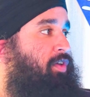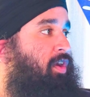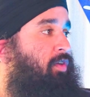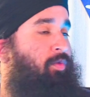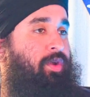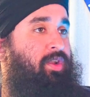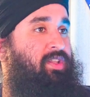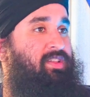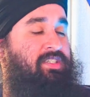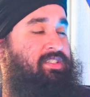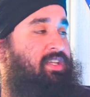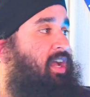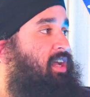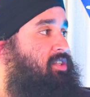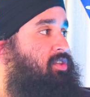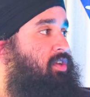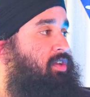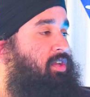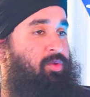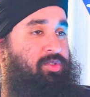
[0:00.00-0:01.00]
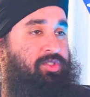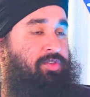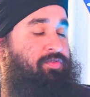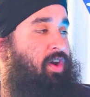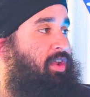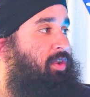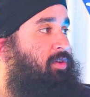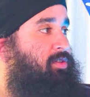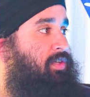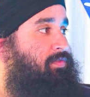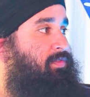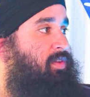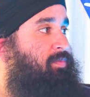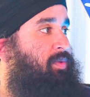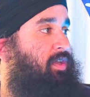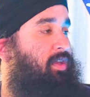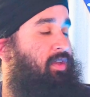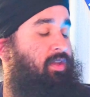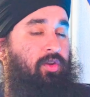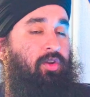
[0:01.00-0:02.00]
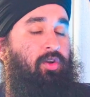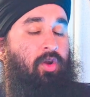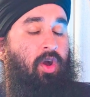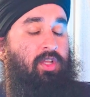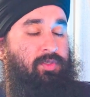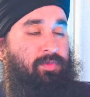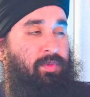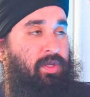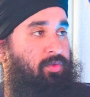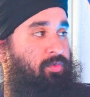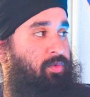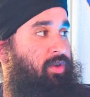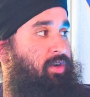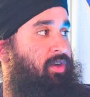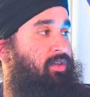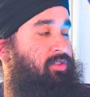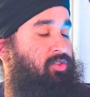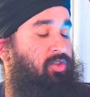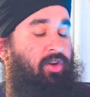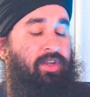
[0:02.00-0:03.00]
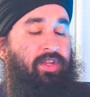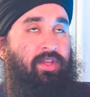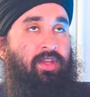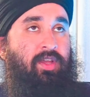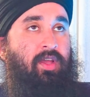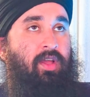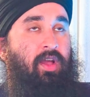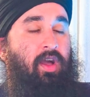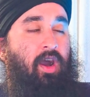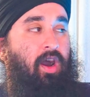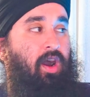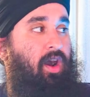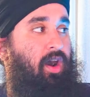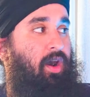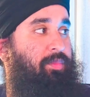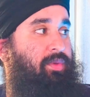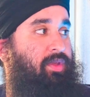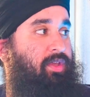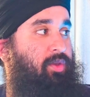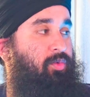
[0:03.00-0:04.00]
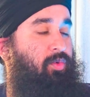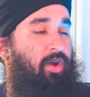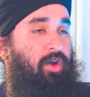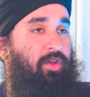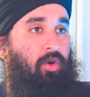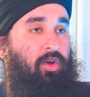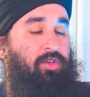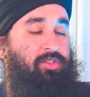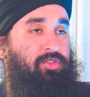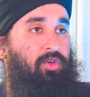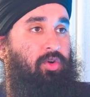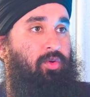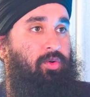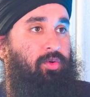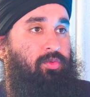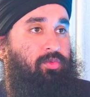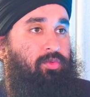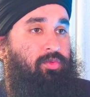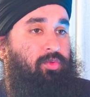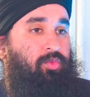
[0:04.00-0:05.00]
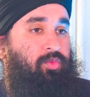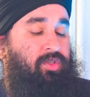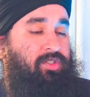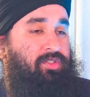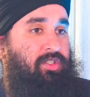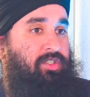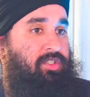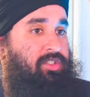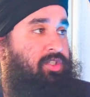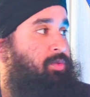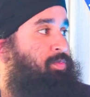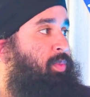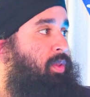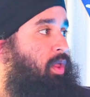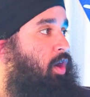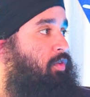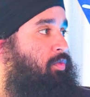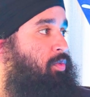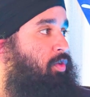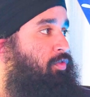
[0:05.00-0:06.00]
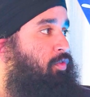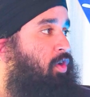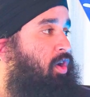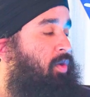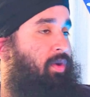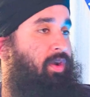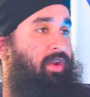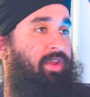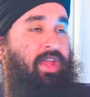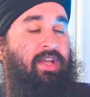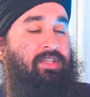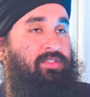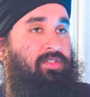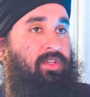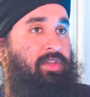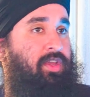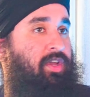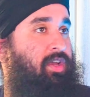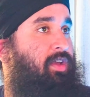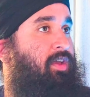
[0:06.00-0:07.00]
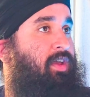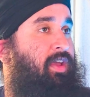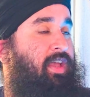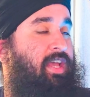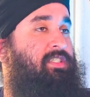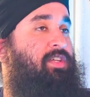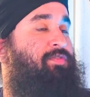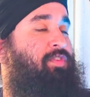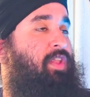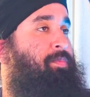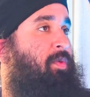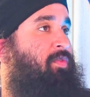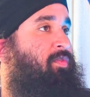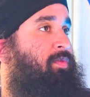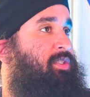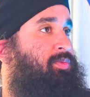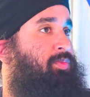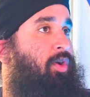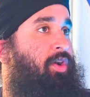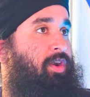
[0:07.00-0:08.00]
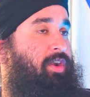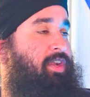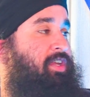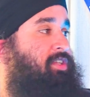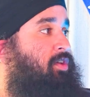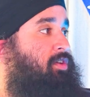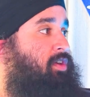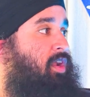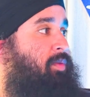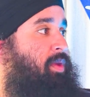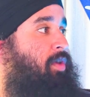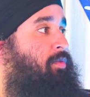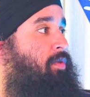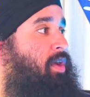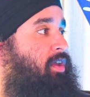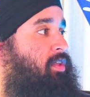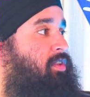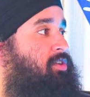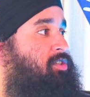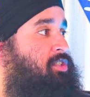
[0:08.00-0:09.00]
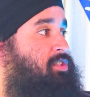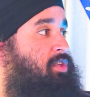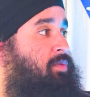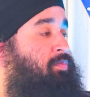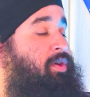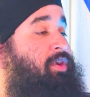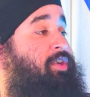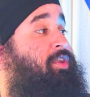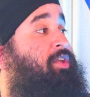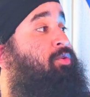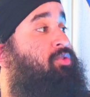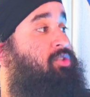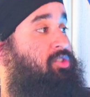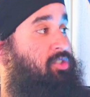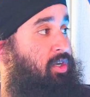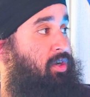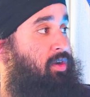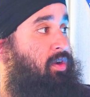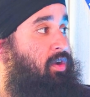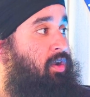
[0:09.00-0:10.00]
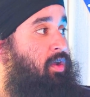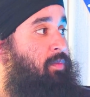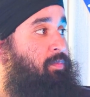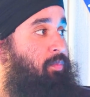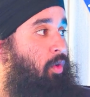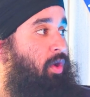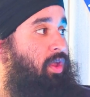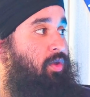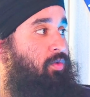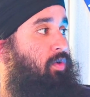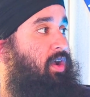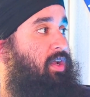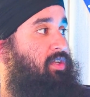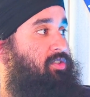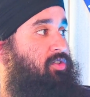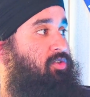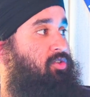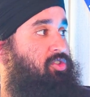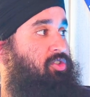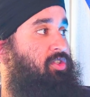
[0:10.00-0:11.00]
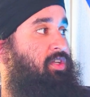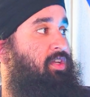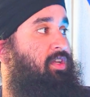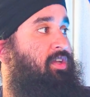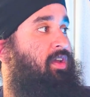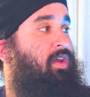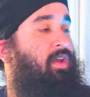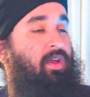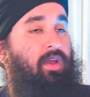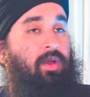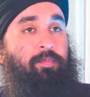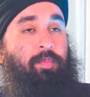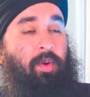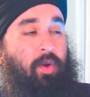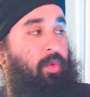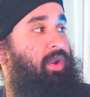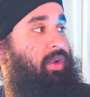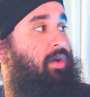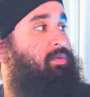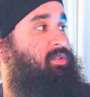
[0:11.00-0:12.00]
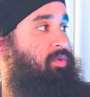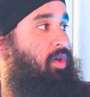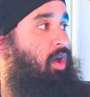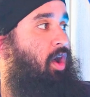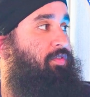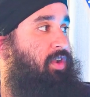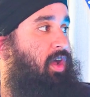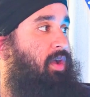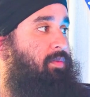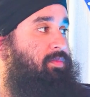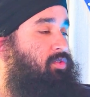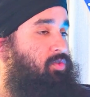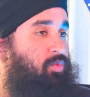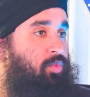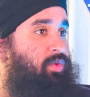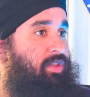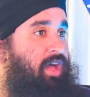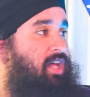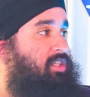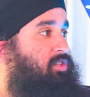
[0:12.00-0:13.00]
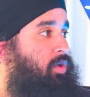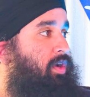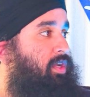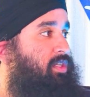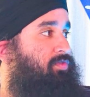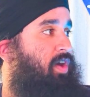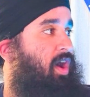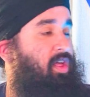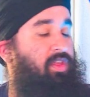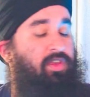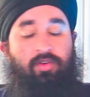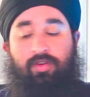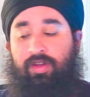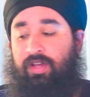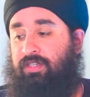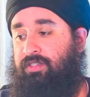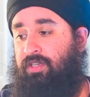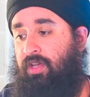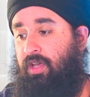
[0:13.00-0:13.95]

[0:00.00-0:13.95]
What this guy has done, he was your Finals MVP, your Conn Smythe winner. Sorry, he also is a playoff performer. Yes, it's the flip of Mitch Marner. He's not going to be a regular season producer point wise usually, but when it comes to playoff time, that's where his value is.